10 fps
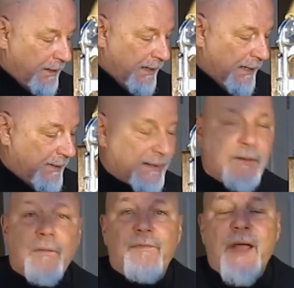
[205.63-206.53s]
And that
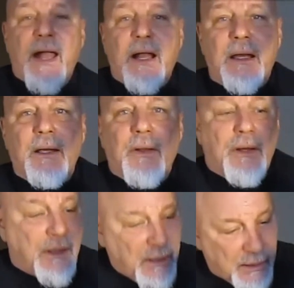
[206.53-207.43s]
little vac
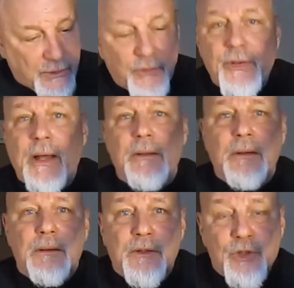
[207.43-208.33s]
clears out
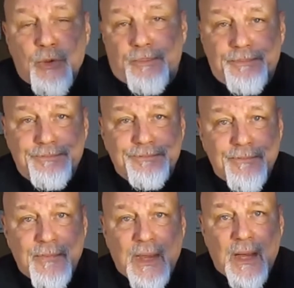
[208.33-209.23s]
the tube.
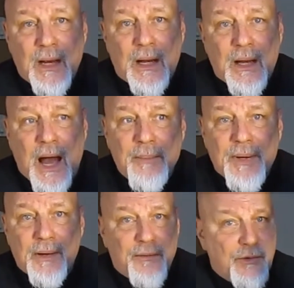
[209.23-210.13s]
I'm
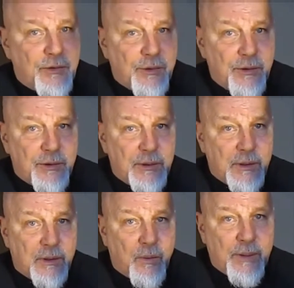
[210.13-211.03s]
not even sure you couldn't
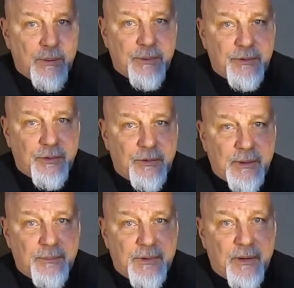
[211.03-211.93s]
get away with just
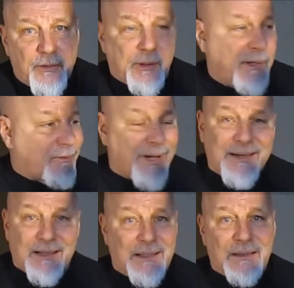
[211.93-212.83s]
a dust collector. I
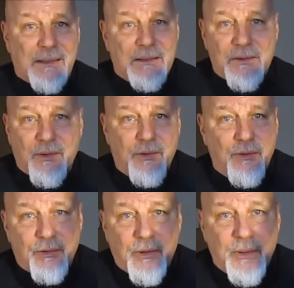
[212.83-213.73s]
got that thing 10
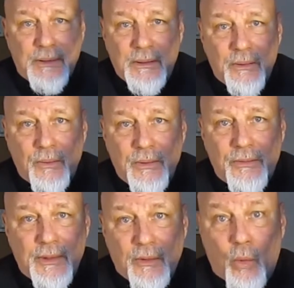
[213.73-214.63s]
years ago, I think it
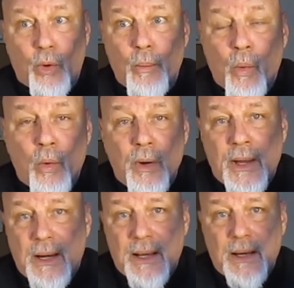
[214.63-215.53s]
was, or more,
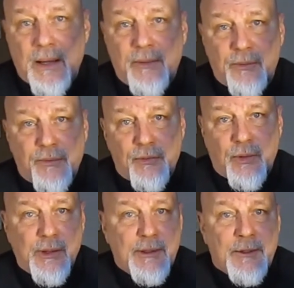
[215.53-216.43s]
at a thrift
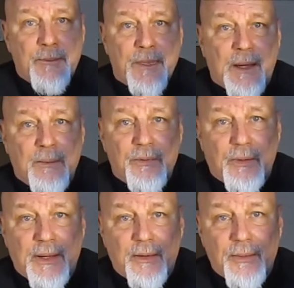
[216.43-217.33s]
store. And it was
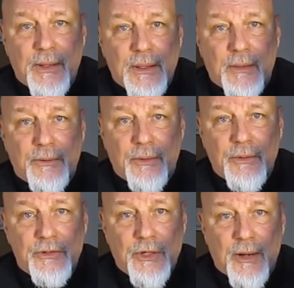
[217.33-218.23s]
laying around out there in
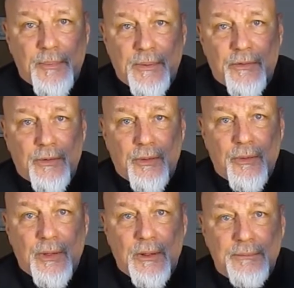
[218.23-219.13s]
the shop, and
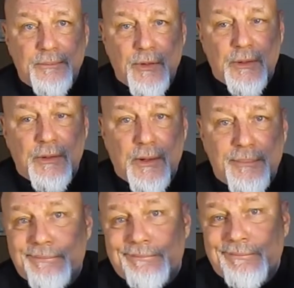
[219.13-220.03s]
so hooked it
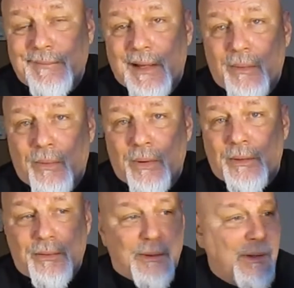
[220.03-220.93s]
up, and it works.